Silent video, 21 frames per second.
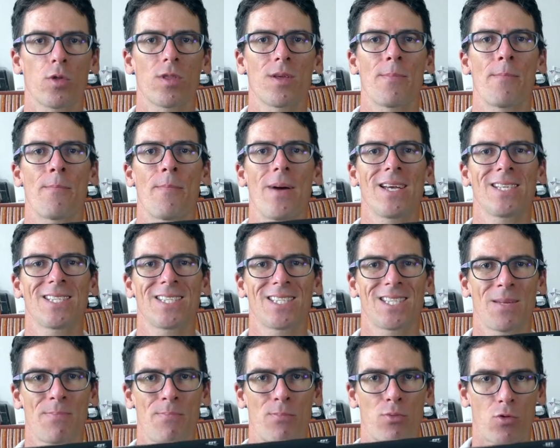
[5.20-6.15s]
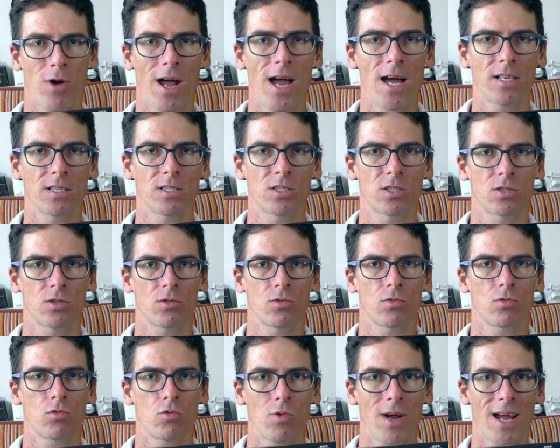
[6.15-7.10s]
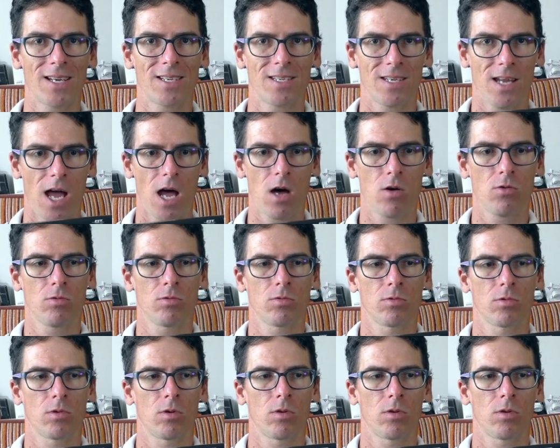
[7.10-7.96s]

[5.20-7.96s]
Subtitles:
the best price right now?